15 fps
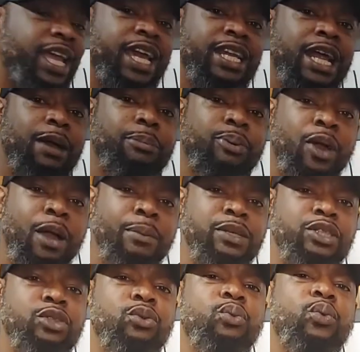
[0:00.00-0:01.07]
And I
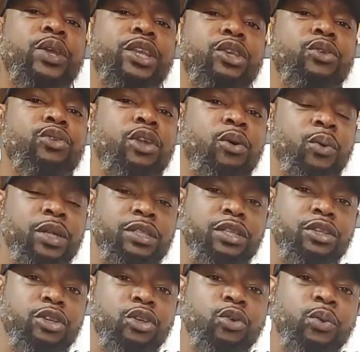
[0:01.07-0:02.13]
promise you, when you know what to
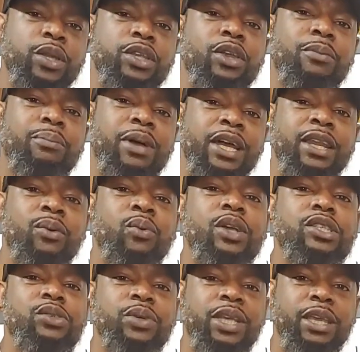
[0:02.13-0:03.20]
do with your money
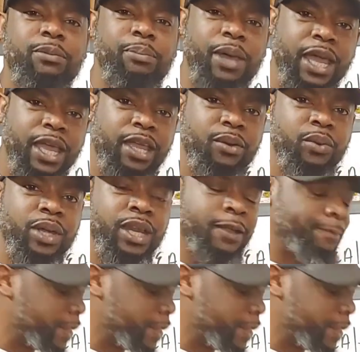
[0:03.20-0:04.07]
once you get paid with it,